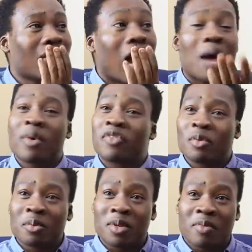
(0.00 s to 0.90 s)
I'm Every
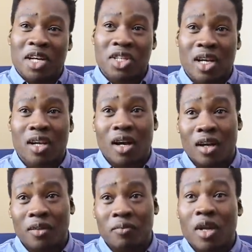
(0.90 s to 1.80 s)
Woman by Chaka
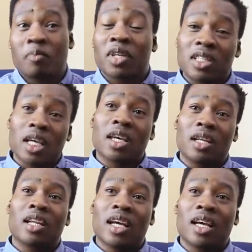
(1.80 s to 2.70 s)
Khan,
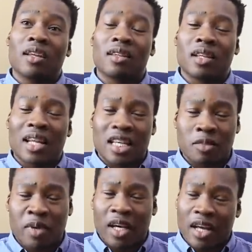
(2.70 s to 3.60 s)
particularly the
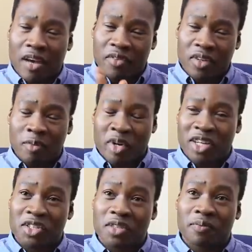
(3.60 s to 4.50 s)
last bit after the
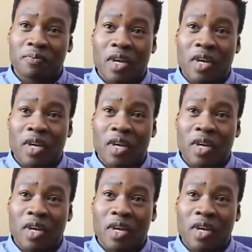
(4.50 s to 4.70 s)
bridge,